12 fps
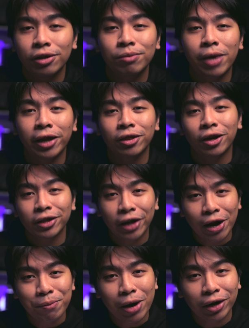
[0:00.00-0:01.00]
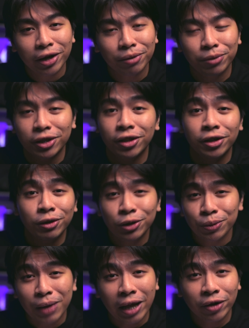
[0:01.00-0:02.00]
You might not care about it, but the
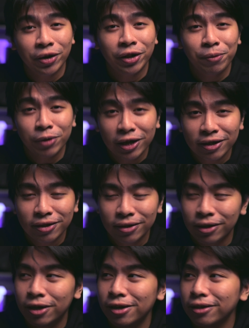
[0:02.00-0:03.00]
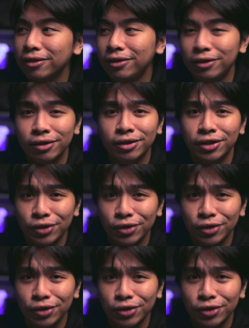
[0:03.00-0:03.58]
YouTube algorithm does. So